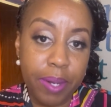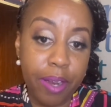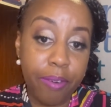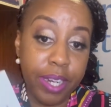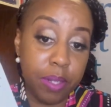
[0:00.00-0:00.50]
and
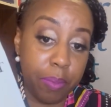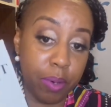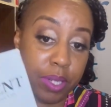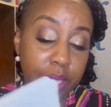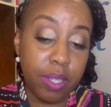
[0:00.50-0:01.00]
I write
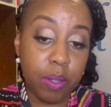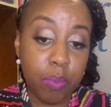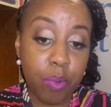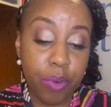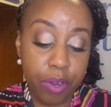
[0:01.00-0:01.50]
about it in the
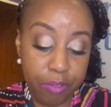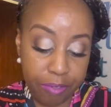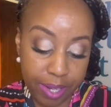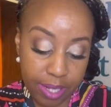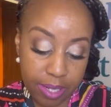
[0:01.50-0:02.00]
book
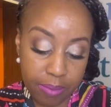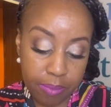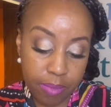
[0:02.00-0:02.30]
Reinvent,